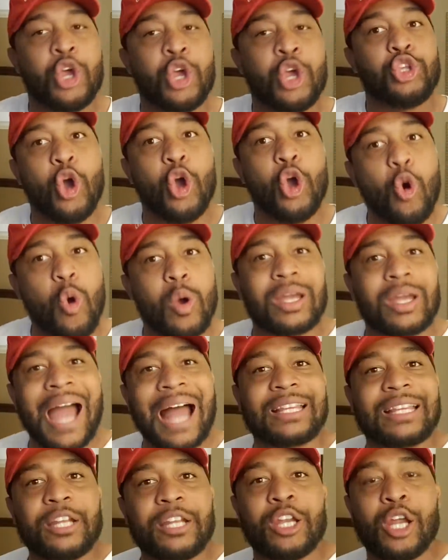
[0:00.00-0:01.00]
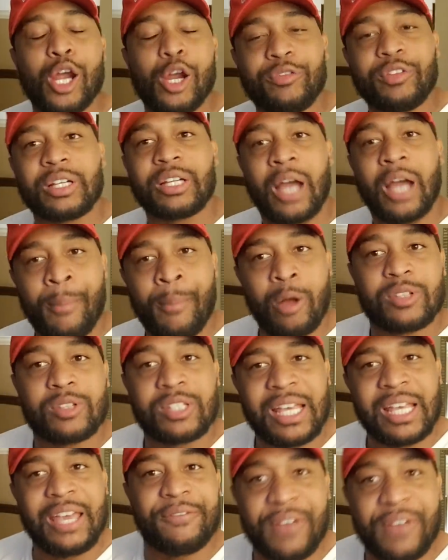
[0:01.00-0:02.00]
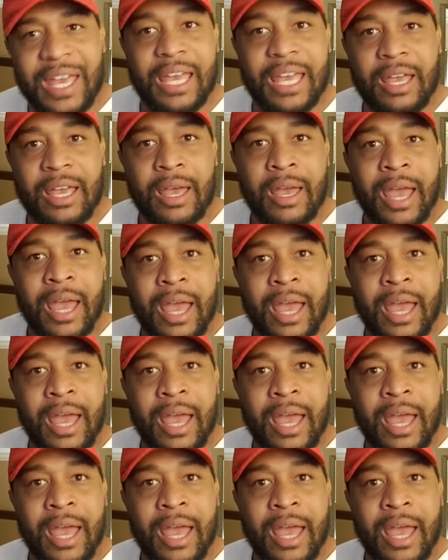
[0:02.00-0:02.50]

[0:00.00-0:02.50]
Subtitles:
you got the nerve to come on TV